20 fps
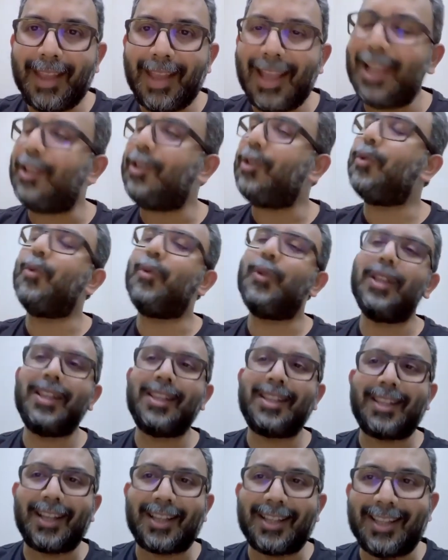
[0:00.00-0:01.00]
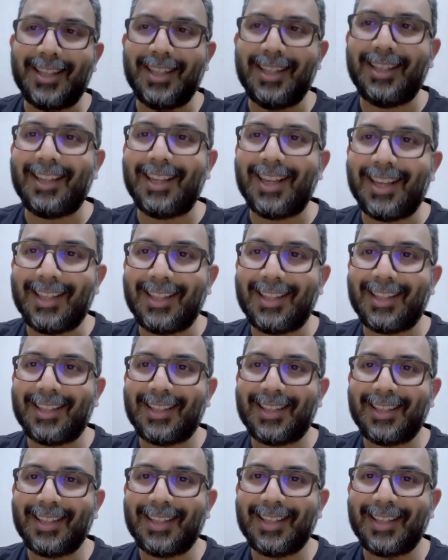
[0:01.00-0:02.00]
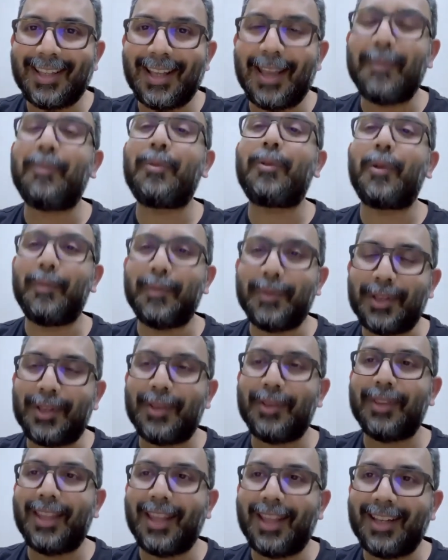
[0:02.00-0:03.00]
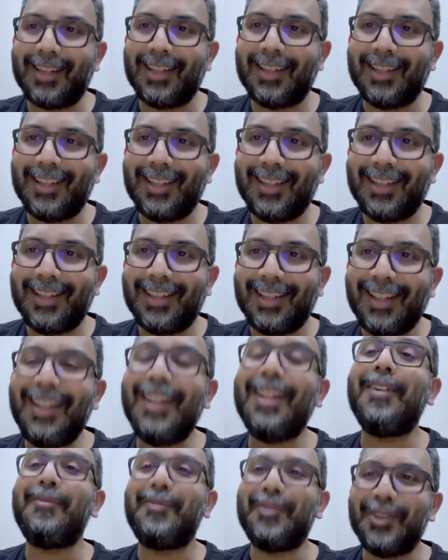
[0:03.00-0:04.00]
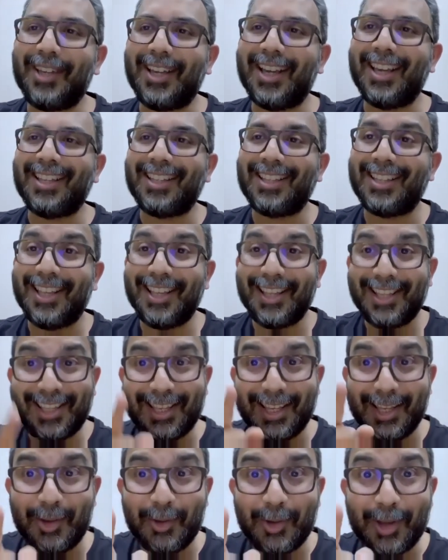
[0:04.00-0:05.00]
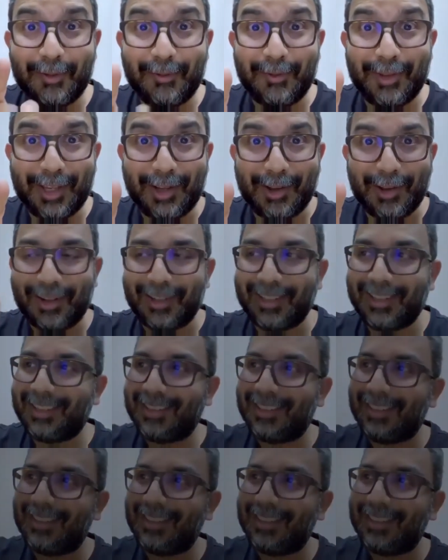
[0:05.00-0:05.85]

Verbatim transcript: and you will succeed, guys. I promise you that. Love you guys. See you at VCon.